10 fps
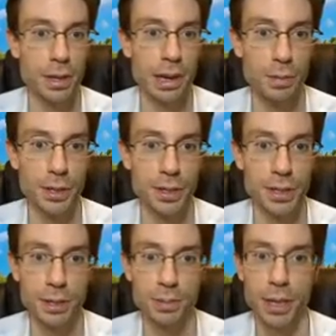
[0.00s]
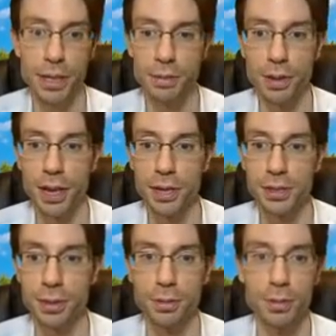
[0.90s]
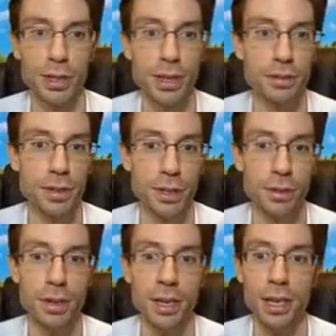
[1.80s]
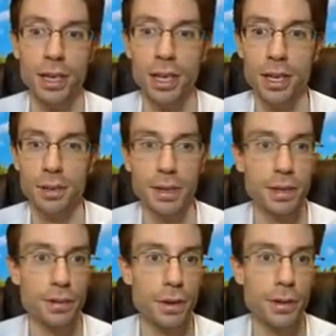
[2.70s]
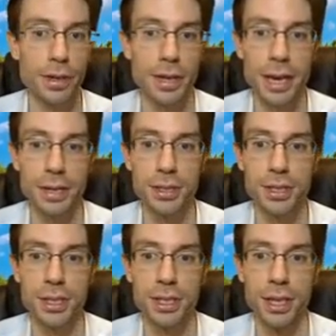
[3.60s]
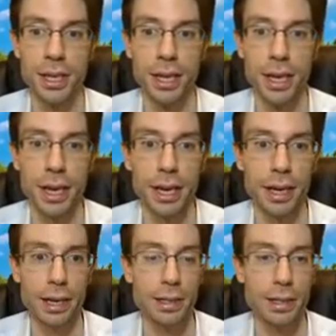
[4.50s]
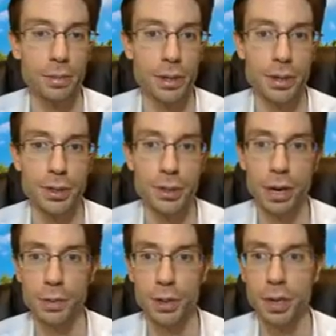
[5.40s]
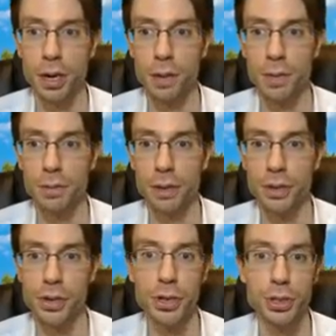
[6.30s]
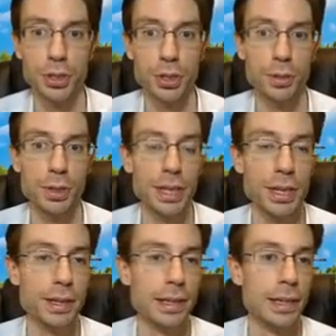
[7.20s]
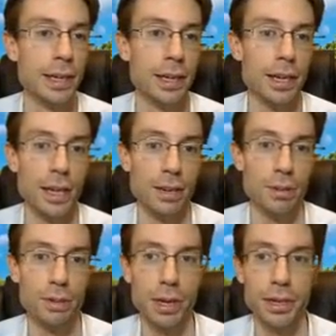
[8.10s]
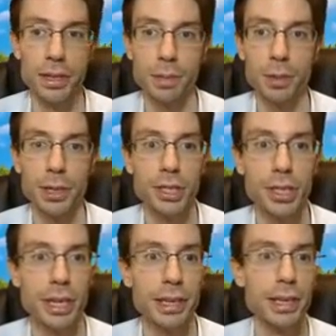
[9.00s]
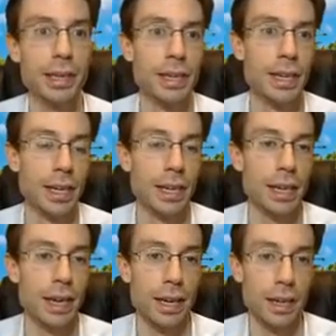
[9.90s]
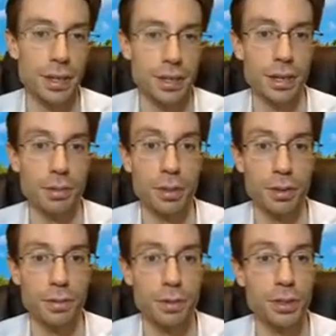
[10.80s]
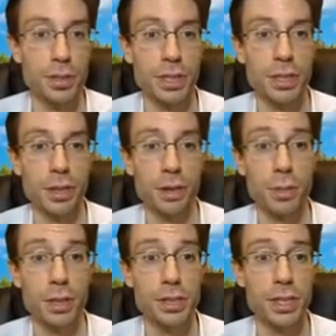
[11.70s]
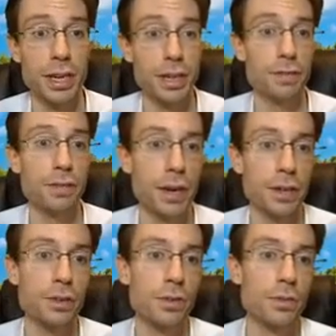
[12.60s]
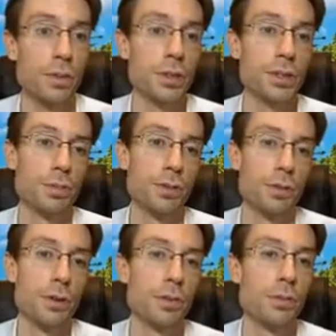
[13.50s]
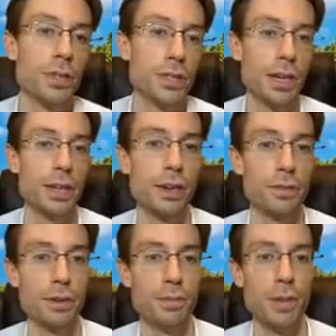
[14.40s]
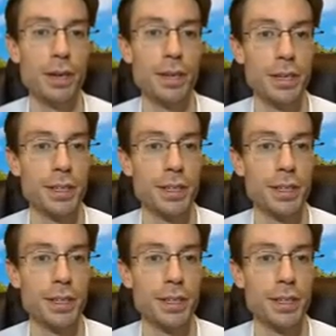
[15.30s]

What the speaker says: participating with us. So we love you. We love all our guests. And whether you dropped a comment, whether you just tuned in, we greatly appreciate it. And we look forward to seeing you on Wednesday. Any final words before we sign off here, Malik?